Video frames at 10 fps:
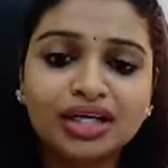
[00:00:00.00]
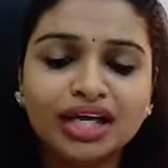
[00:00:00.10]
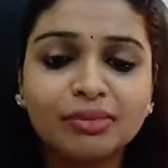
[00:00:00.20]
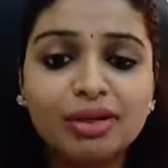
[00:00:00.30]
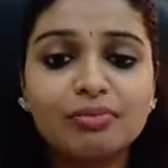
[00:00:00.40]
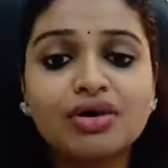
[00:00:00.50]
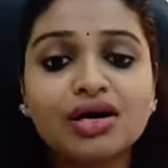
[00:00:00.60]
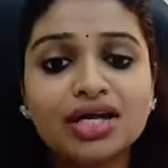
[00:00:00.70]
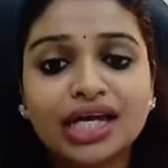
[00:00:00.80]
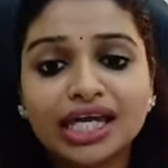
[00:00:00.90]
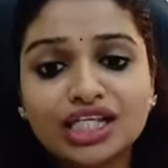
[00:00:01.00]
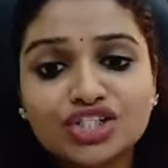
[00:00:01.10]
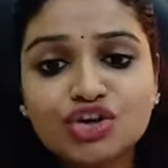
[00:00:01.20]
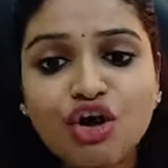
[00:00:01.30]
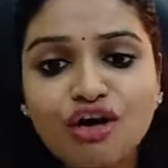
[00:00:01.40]
I remember a
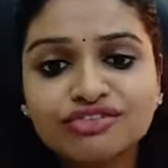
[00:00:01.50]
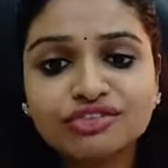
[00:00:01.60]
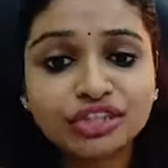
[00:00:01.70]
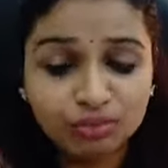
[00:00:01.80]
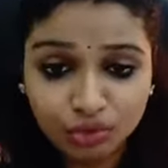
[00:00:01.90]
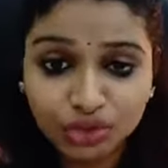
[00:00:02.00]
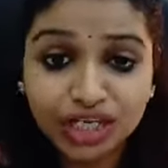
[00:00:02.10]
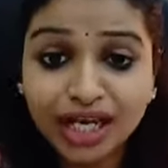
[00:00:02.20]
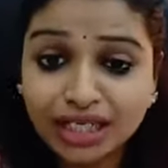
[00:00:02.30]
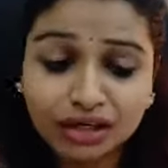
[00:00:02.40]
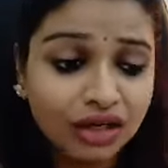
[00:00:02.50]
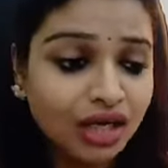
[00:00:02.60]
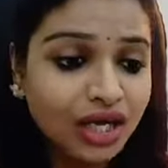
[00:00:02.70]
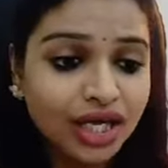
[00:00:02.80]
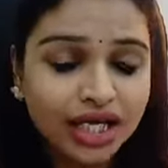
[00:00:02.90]
case of pneumonia
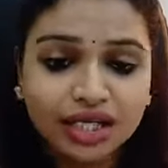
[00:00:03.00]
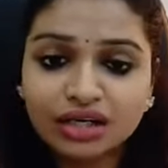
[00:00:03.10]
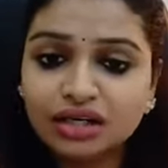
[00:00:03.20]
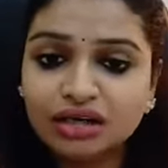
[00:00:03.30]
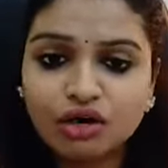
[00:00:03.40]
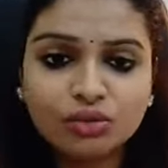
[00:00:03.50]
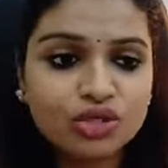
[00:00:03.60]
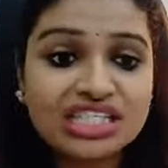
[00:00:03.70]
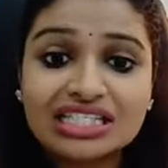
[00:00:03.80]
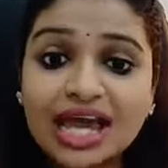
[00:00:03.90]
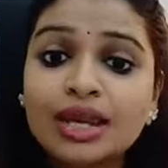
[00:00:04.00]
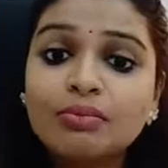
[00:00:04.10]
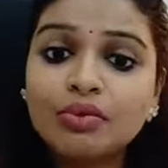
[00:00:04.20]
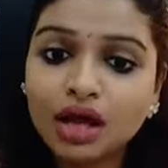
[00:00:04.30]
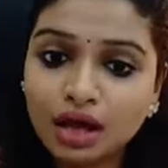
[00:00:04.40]
in a almost
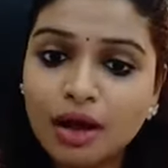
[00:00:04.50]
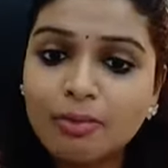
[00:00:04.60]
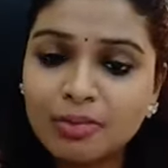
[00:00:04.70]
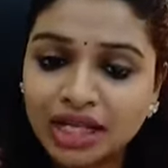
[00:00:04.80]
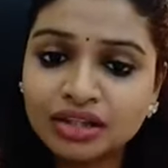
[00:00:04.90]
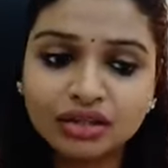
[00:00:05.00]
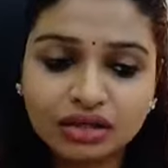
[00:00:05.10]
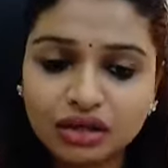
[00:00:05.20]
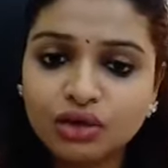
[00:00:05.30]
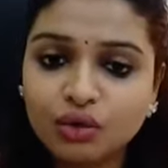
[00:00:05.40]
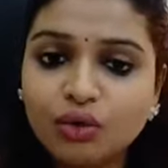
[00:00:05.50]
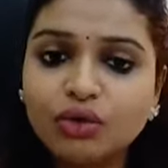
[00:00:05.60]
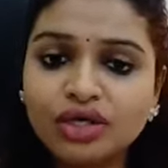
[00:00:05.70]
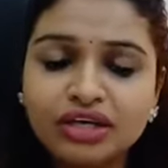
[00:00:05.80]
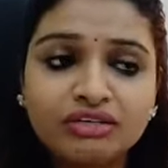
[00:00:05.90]
10 month
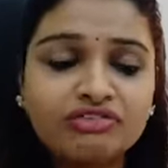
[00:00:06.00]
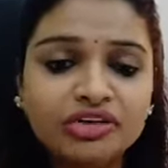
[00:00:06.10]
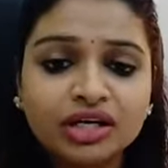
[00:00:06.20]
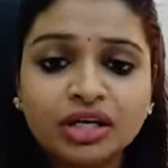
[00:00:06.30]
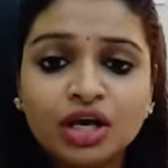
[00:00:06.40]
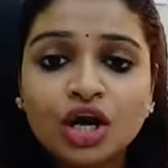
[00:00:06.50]
old infant.